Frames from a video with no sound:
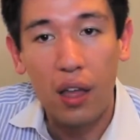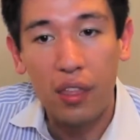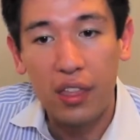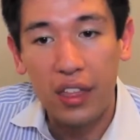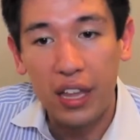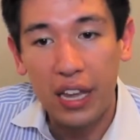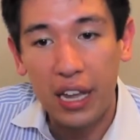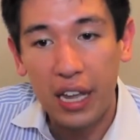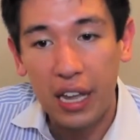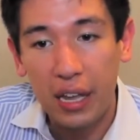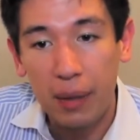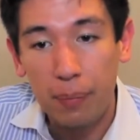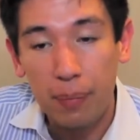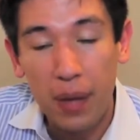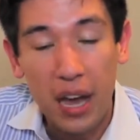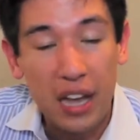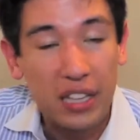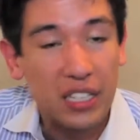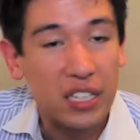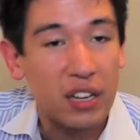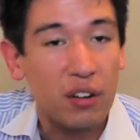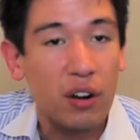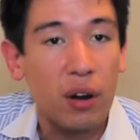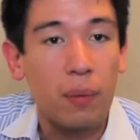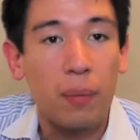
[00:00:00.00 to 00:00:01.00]
the
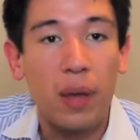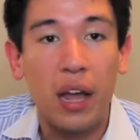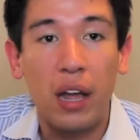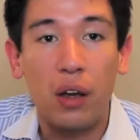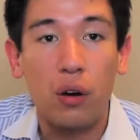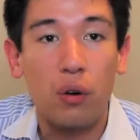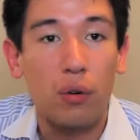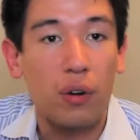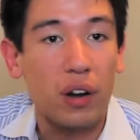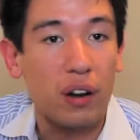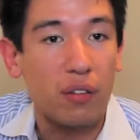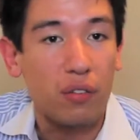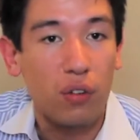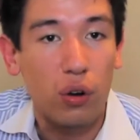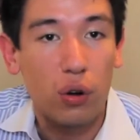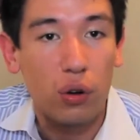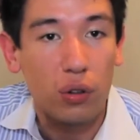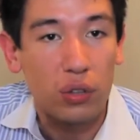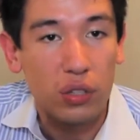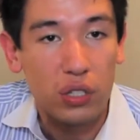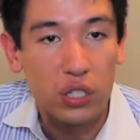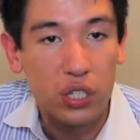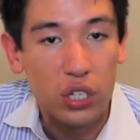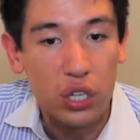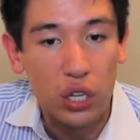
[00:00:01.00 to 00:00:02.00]
bacteria may already have
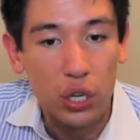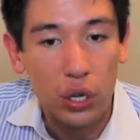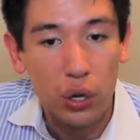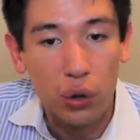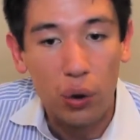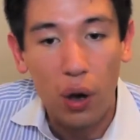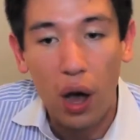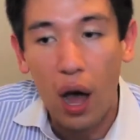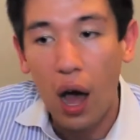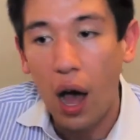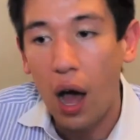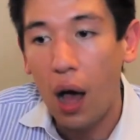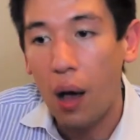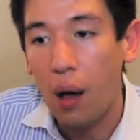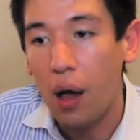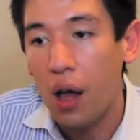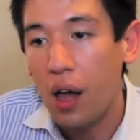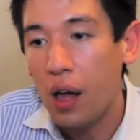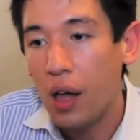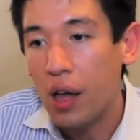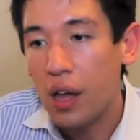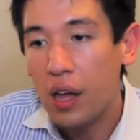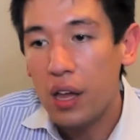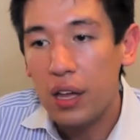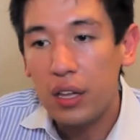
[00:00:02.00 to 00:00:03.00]
gone to
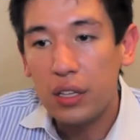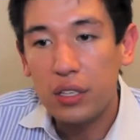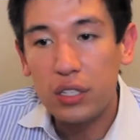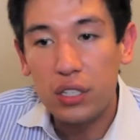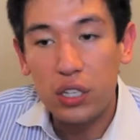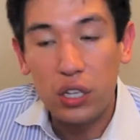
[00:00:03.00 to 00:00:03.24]
uh,